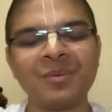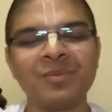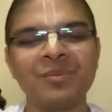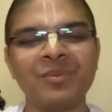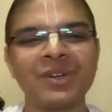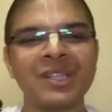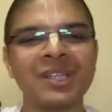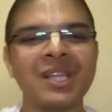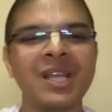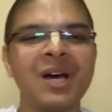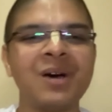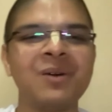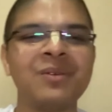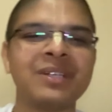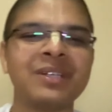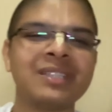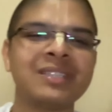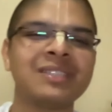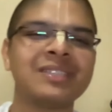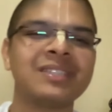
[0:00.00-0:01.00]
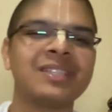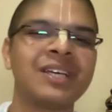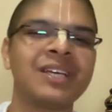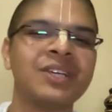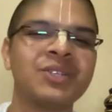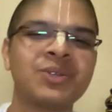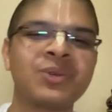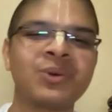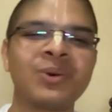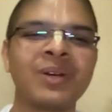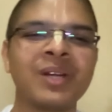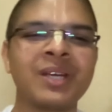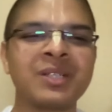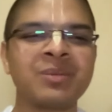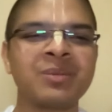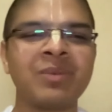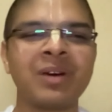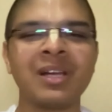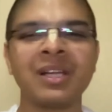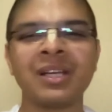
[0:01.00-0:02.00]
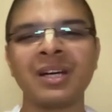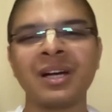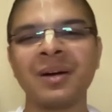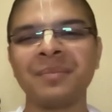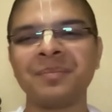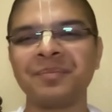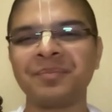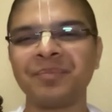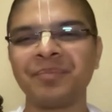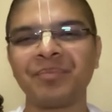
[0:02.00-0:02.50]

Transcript: Vrindavan, he is known as Balaram.